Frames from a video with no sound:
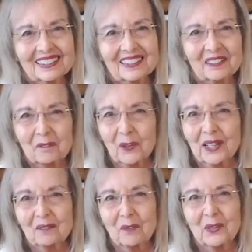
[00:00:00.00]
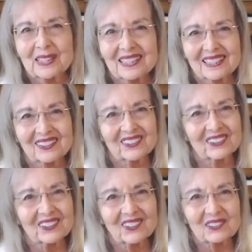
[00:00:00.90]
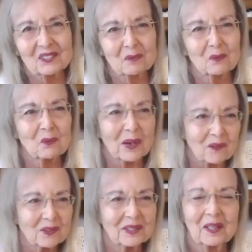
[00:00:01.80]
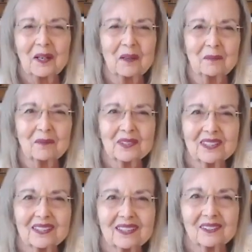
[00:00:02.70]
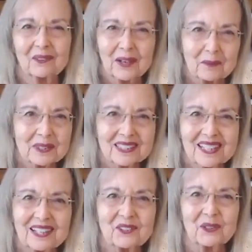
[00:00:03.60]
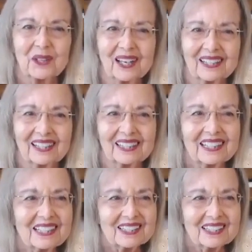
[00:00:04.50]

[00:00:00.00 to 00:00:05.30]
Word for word: Good morning, boys and girls. Welcome to Grammy's Nature Nugget.